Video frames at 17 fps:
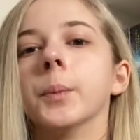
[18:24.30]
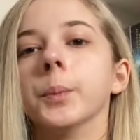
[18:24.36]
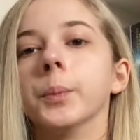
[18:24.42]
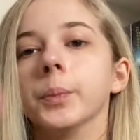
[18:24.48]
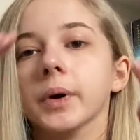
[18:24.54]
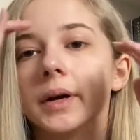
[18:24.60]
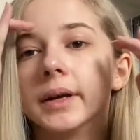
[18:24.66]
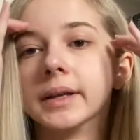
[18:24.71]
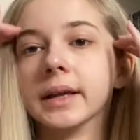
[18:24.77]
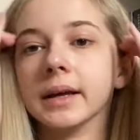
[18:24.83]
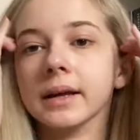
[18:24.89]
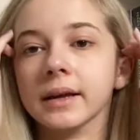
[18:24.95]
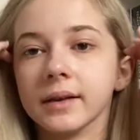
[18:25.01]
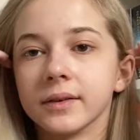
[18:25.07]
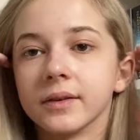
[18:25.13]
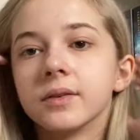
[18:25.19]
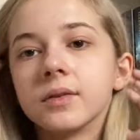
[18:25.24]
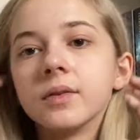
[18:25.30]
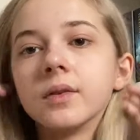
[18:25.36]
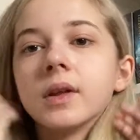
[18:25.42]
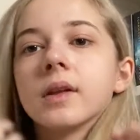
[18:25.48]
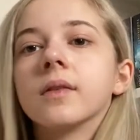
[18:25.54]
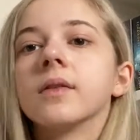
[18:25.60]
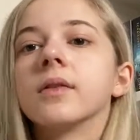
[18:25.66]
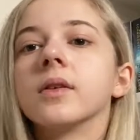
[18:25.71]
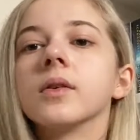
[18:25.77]
But yeah,
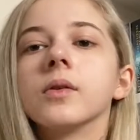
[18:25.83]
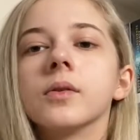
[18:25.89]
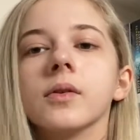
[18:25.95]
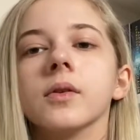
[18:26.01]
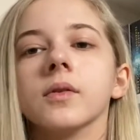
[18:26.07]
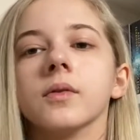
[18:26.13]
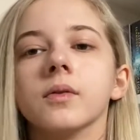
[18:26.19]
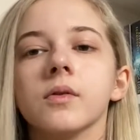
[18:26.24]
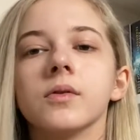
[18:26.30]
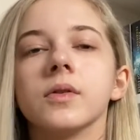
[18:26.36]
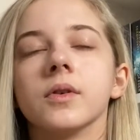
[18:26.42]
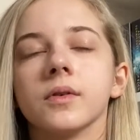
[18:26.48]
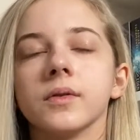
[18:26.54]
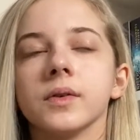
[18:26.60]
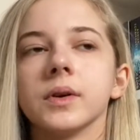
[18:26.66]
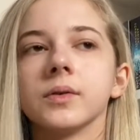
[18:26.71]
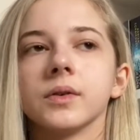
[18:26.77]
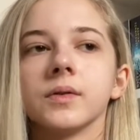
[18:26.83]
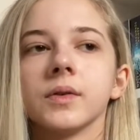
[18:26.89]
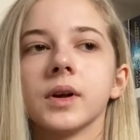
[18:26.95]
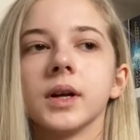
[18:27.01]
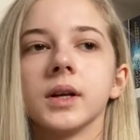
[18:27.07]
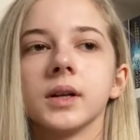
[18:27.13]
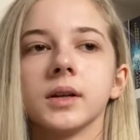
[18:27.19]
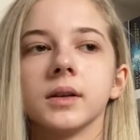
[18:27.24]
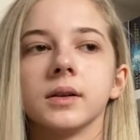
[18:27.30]
the reveals are very
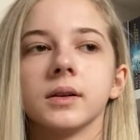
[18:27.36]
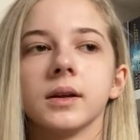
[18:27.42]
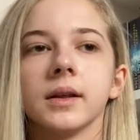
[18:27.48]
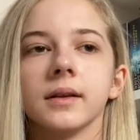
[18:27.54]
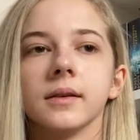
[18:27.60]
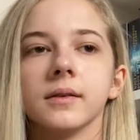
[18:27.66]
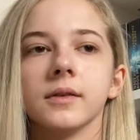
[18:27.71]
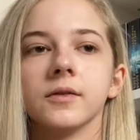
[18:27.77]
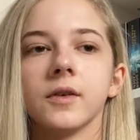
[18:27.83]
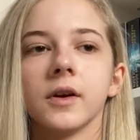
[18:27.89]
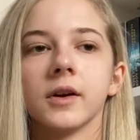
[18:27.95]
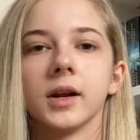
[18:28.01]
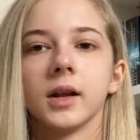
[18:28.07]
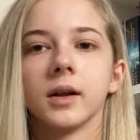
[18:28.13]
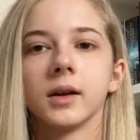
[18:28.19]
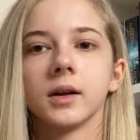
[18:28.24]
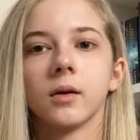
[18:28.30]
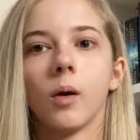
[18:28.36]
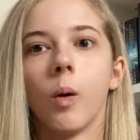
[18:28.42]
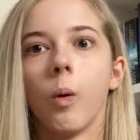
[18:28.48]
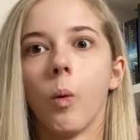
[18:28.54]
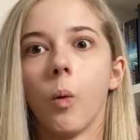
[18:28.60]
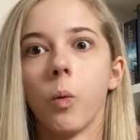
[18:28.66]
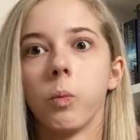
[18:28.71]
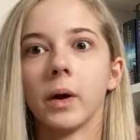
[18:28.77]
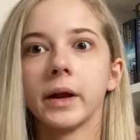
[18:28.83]
good, and it's very like,
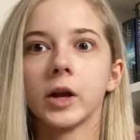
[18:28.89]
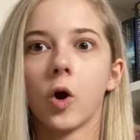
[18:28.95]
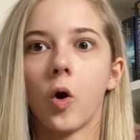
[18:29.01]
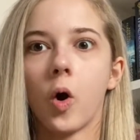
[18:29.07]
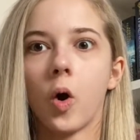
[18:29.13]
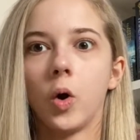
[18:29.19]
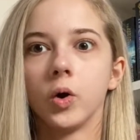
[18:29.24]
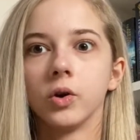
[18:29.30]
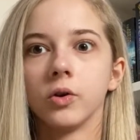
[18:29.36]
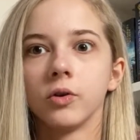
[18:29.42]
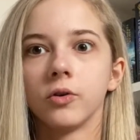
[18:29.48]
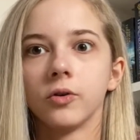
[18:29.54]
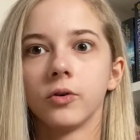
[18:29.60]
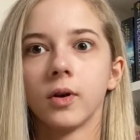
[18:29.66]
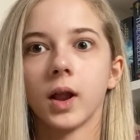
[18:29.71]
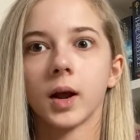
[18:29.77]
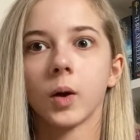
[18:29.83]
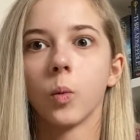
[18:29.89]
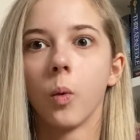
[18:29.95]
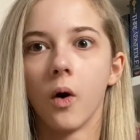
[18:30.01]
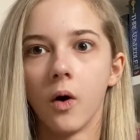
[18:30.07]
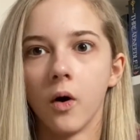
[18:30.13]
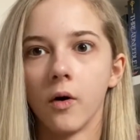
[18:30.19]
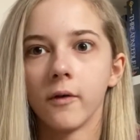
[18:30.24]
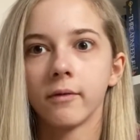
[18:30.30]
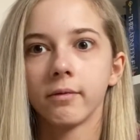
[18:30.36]
oh my god, like what?
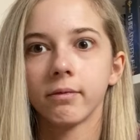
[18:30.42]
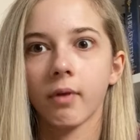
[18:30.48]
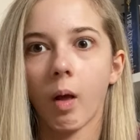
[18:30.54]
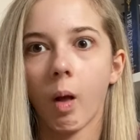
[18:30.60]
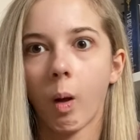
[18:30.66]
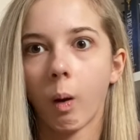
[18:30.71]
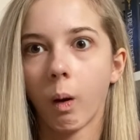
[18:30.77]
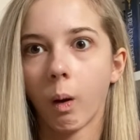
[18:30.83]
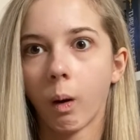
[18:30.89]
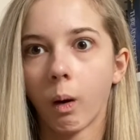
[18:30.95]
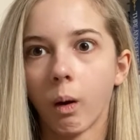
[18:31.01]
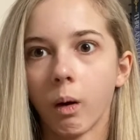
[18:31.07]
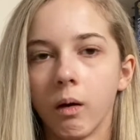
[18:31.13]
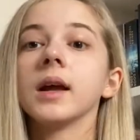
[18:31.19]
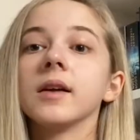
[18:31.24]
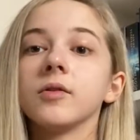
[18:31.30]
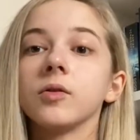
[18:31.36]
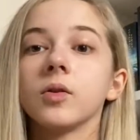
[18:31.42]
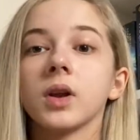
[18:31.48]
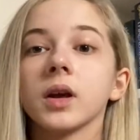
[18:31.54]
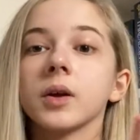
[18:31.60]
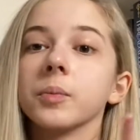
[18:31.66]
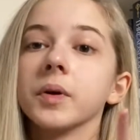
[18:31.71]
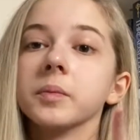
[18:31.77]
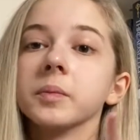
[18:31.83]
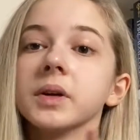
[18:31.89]
If you
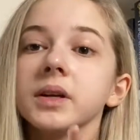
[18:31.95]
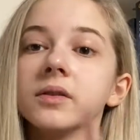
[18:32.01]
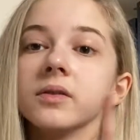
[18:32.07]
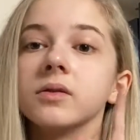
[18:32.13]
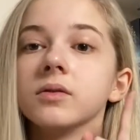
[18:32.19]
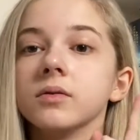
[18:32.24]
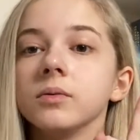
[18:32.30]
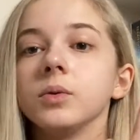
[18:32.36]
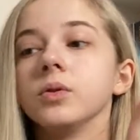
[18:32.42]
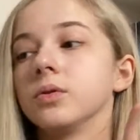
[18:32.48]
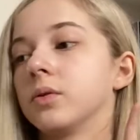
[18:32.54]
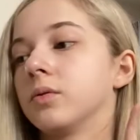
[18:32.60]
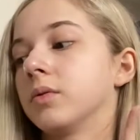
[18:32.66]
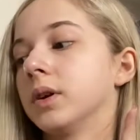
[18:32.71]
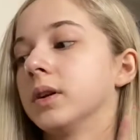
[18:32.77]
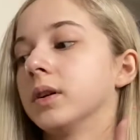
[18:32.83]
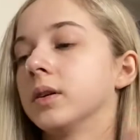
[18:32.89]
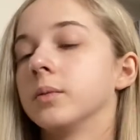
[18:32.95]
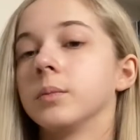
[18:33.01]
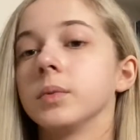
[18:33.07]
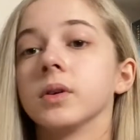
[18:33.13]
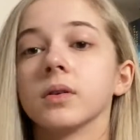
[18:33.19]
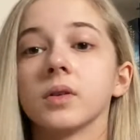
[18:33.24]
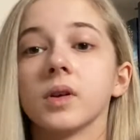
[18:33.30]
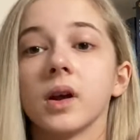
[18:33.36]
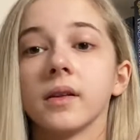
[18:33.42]
like mermaids, you should read it
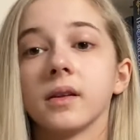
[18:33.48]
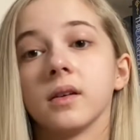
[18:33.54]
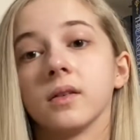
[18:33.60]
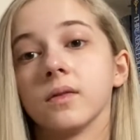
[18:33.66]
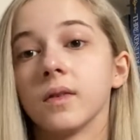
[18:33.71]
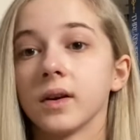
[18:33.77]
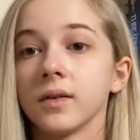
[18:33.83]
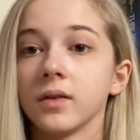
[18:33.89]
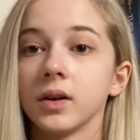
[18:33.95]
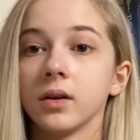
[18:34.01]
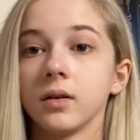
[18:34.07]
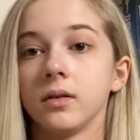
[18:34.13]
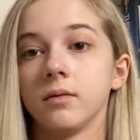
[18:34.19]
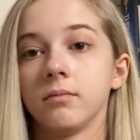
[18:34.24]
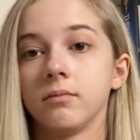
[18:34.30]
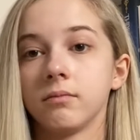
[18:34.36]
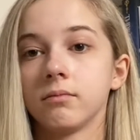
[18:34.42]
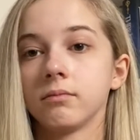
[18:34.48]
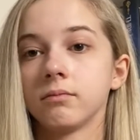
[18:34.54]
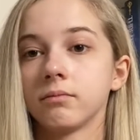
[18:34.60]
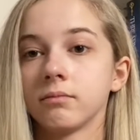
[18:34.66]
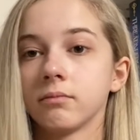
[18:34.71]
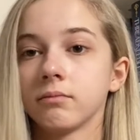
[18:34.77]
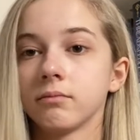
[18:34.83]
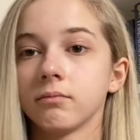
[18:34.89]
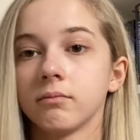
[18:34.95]
because I think it's very, very good.
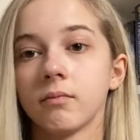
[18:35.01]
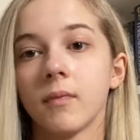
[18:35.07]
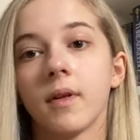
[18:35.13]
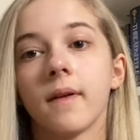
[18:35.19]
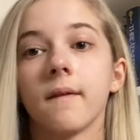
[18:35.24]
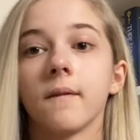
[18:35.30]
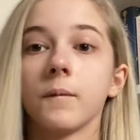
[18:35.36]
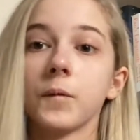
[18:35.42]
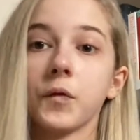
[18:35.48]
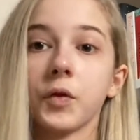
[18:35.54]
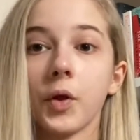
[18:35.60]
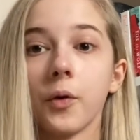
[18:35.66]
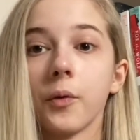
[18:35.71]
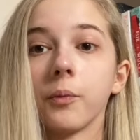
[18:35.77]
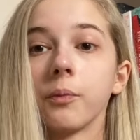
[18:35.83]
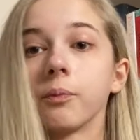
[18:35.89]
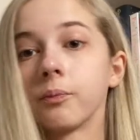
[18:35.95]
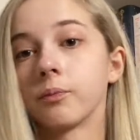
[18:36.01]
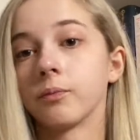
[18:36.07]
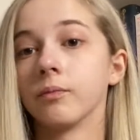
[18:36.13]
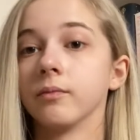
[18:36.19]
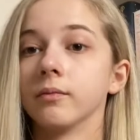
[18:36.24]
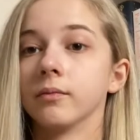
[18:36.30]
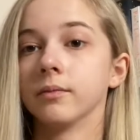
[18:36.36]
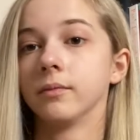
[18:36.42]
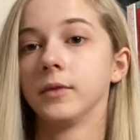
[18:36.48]
So
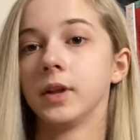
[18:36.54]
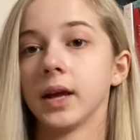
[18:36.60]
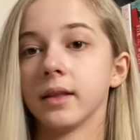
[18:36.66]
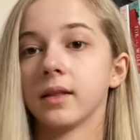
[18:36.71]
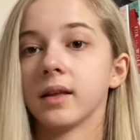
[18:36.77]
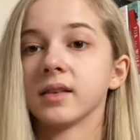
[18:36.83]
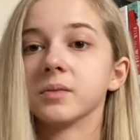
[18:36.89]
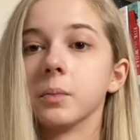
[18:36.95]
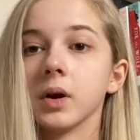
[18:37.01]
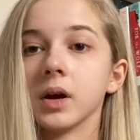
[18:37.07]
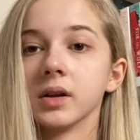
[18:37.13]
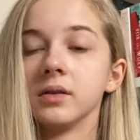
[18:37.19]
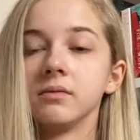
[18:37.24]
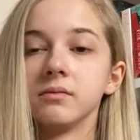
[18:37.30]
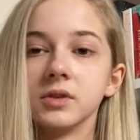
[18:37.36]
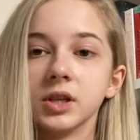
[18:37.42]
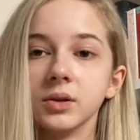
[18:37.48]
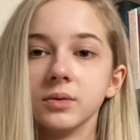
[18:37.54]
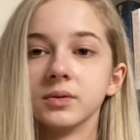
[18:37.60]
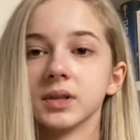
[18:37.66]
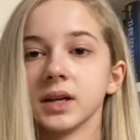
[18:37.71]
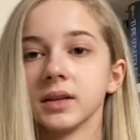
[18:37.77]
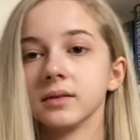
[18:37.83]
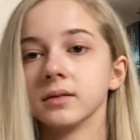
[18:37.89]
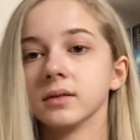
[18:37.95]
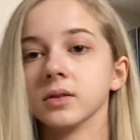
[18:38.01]
yeah, that's my 2
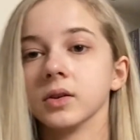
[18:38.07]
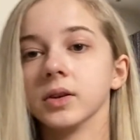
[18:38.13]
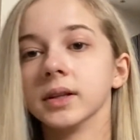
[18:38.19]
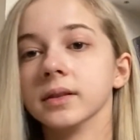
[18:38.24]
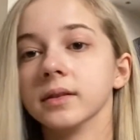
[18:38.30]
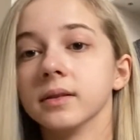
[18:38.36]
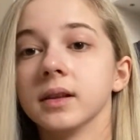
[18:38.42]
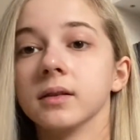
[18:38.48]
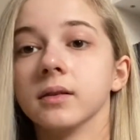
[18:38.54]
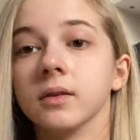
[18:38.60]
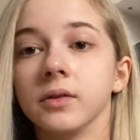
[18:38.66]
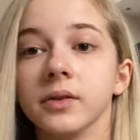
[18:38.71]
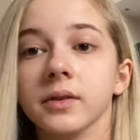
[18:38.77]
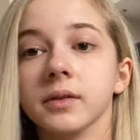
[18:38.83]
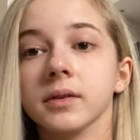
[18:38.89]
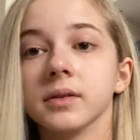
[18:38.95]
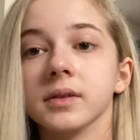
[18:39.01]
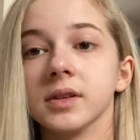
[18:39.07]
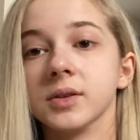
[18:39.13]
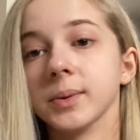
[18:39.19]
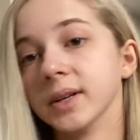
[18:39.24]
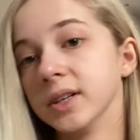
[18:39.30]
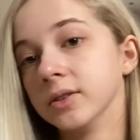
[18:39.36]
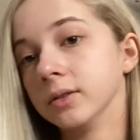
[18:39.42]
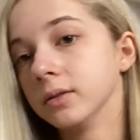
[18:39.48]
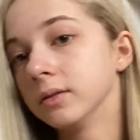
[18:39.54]
cents on the
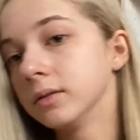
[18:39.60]
situation.